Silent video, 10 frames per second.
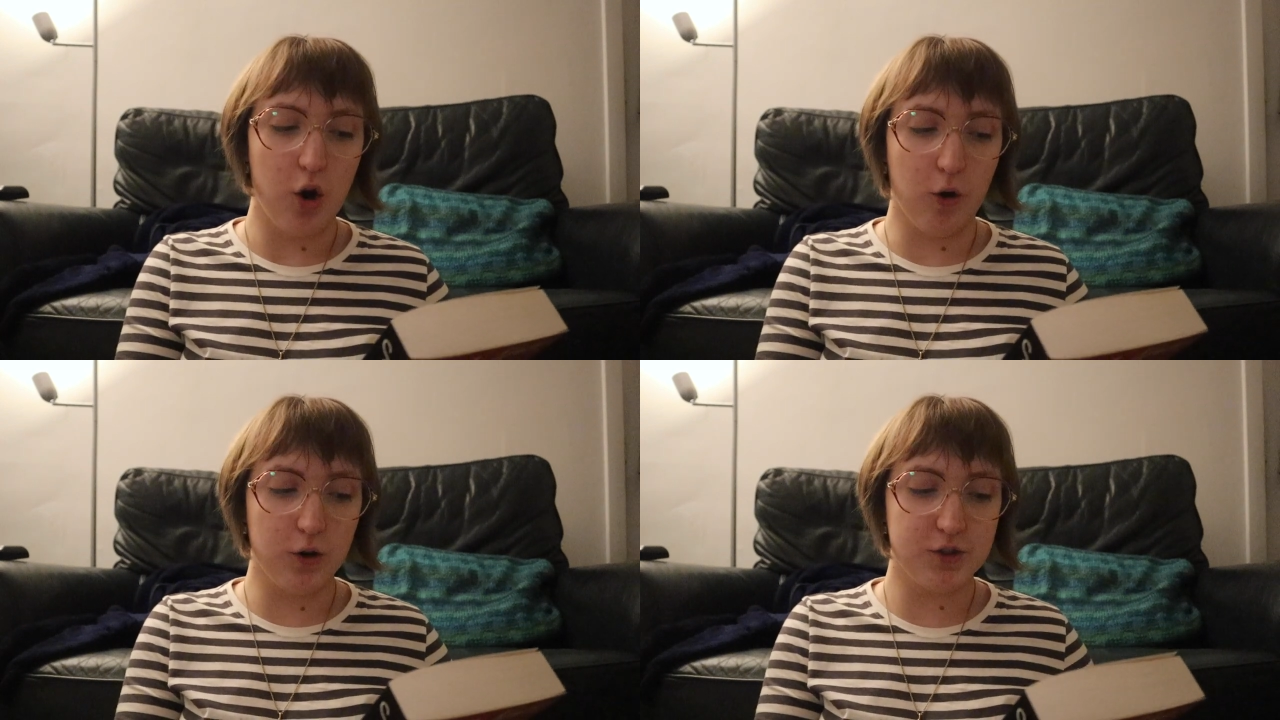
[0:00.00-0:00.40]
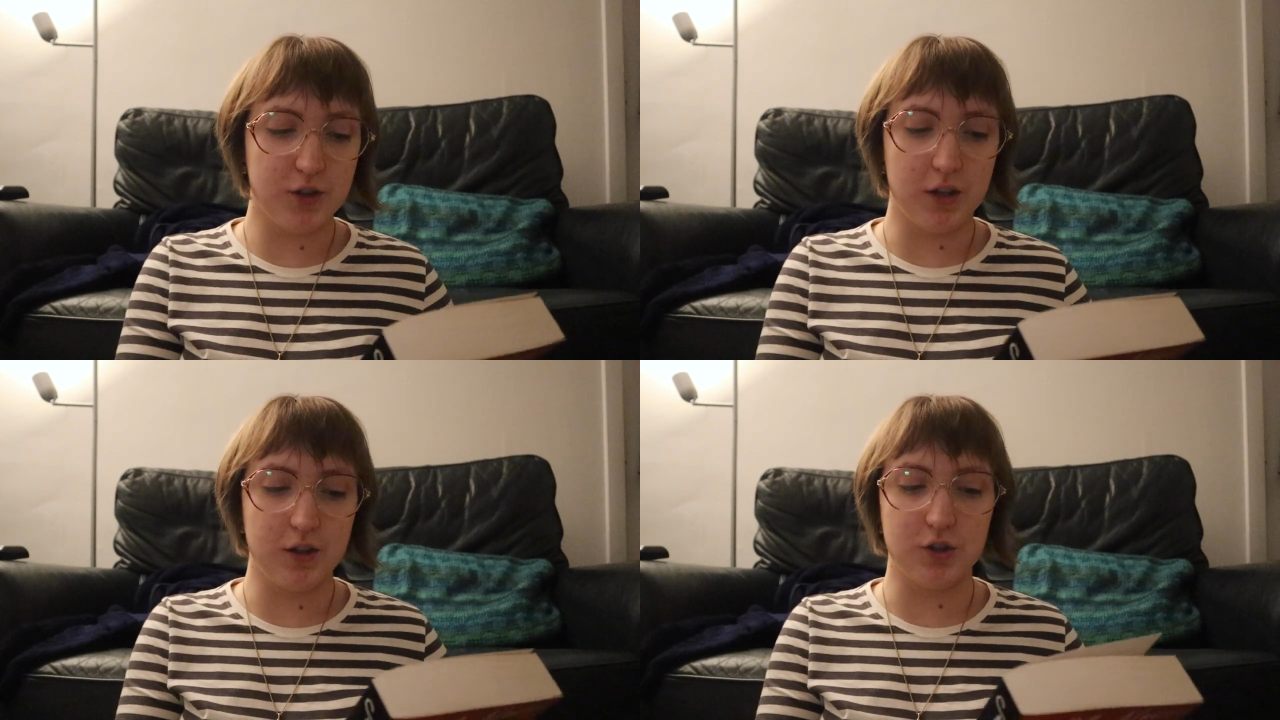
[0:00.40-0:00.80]

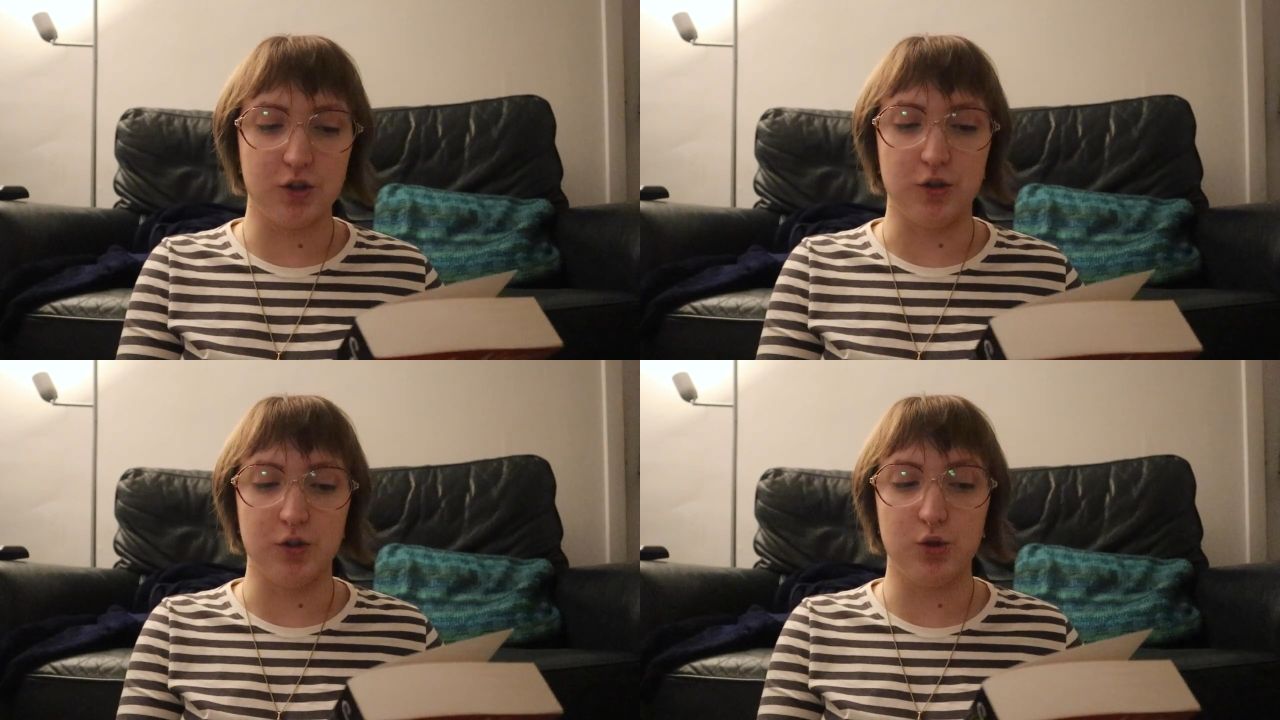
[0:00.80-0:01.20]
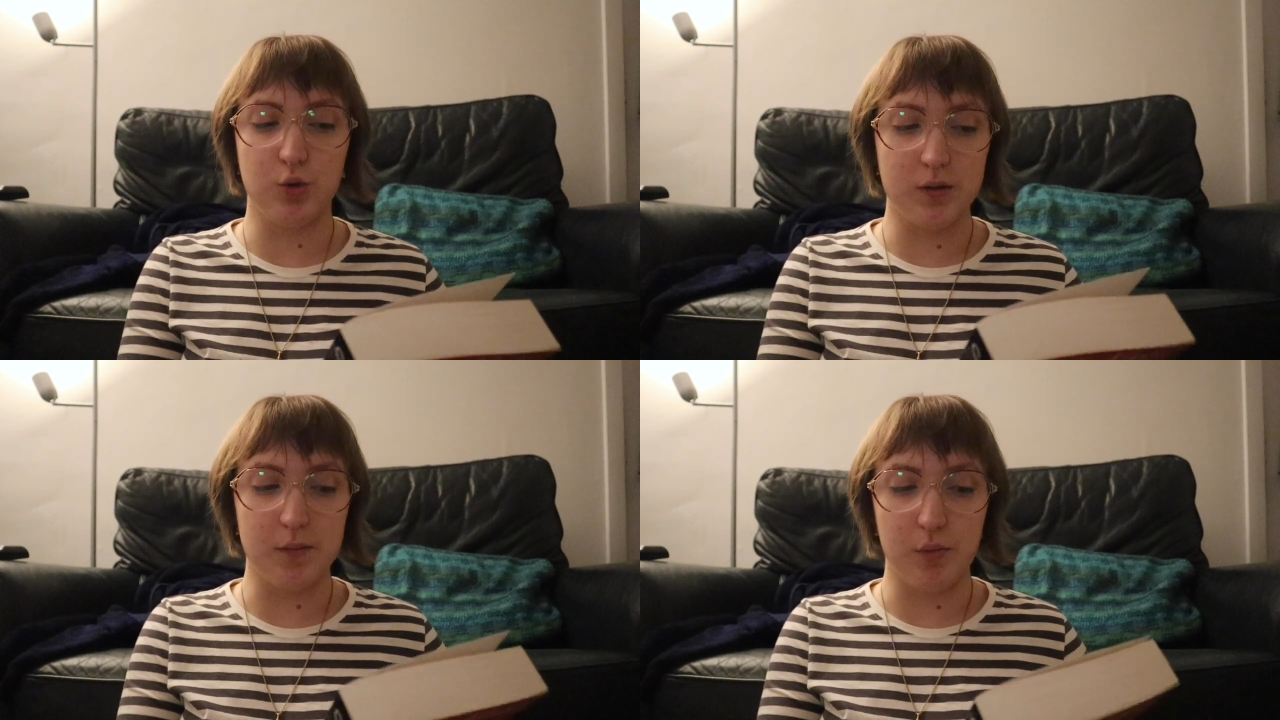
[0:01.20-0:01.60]
Austin, the school's
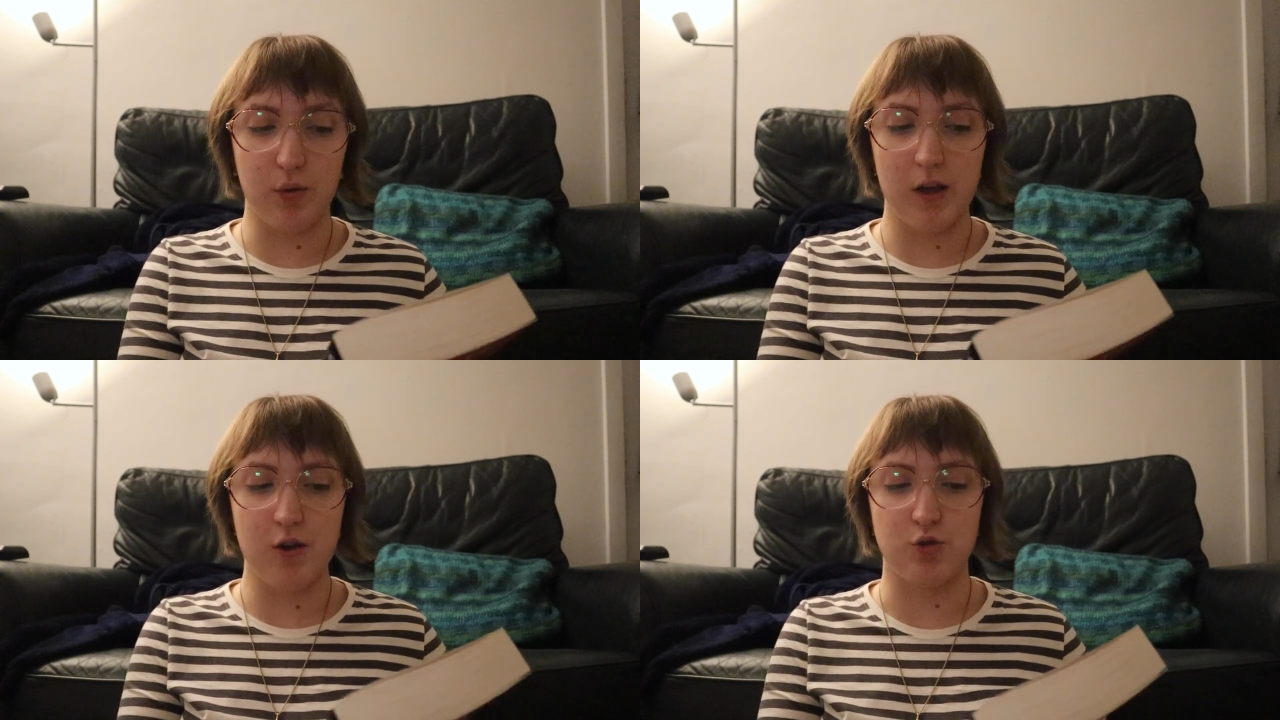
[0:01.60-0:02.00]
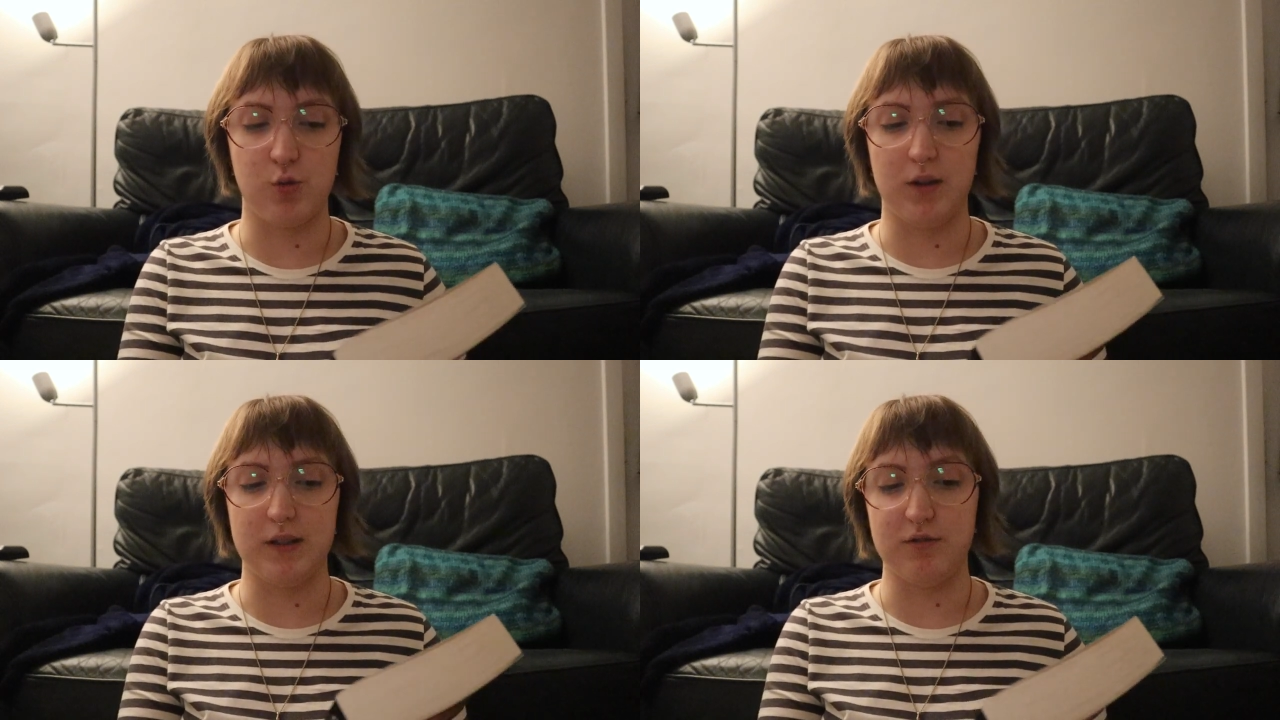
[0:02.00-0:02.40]
golden boy whose
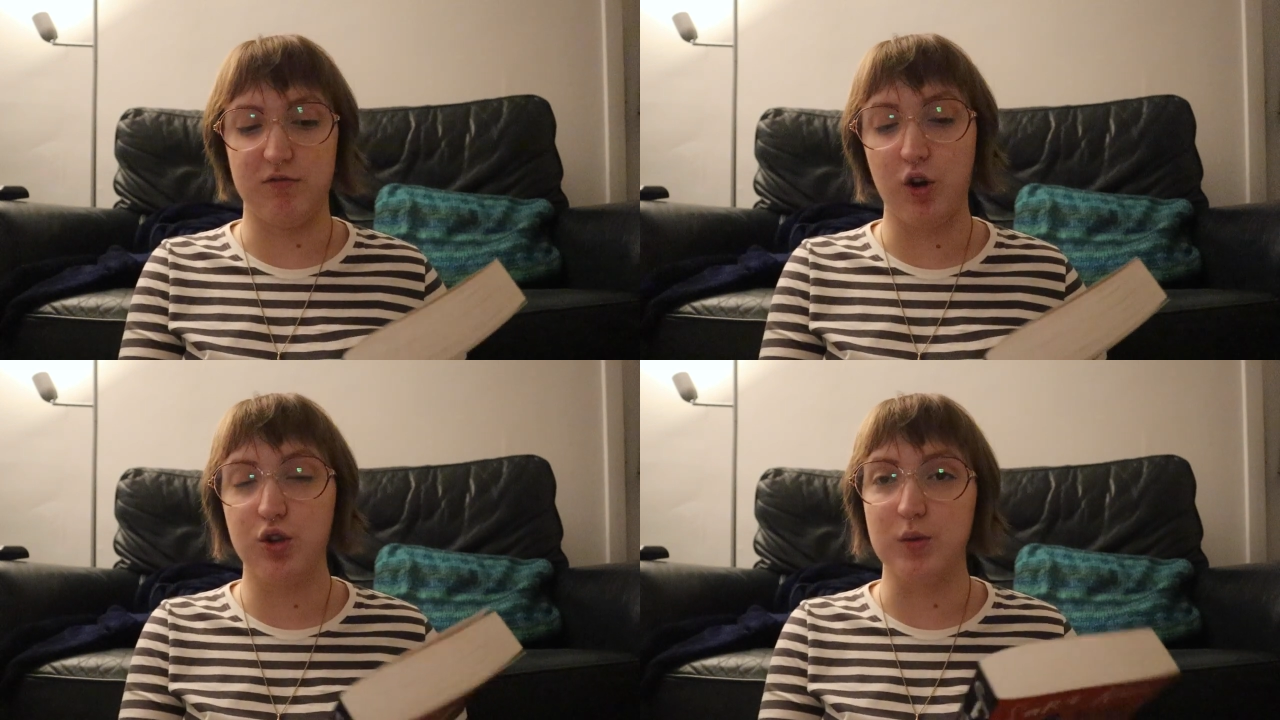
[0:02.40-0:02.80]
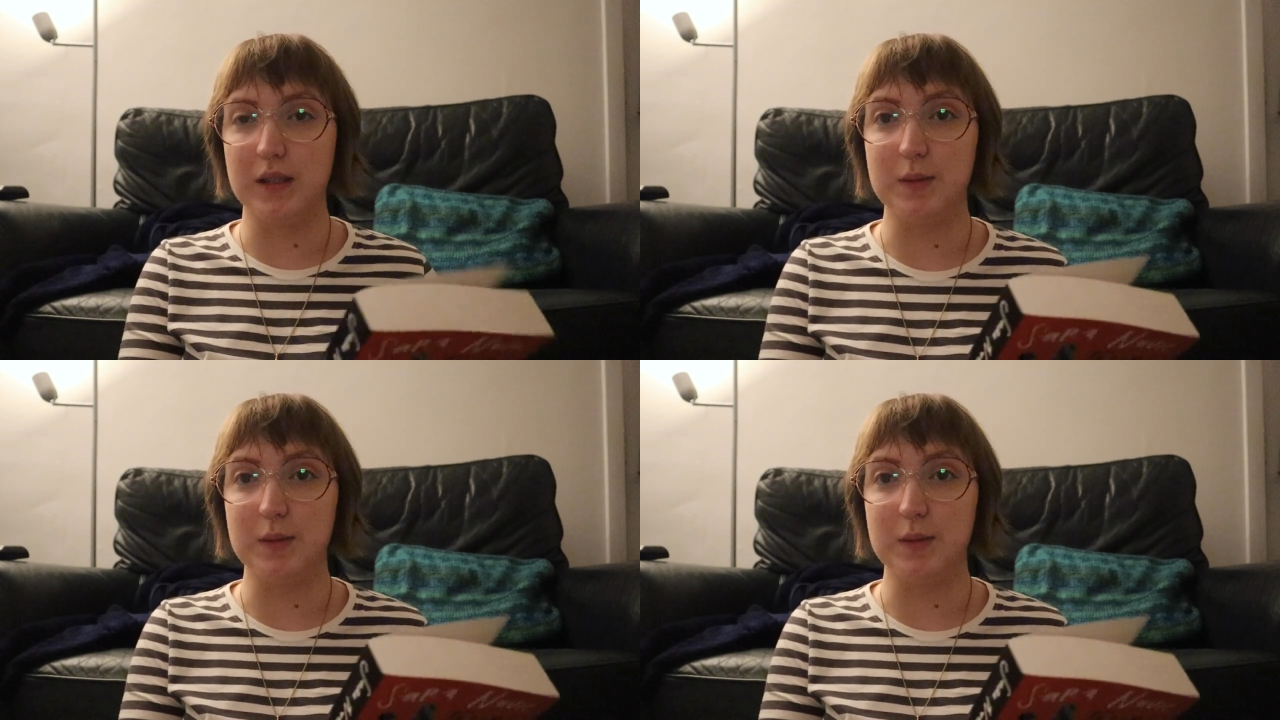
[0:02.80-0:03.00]
world is rocked when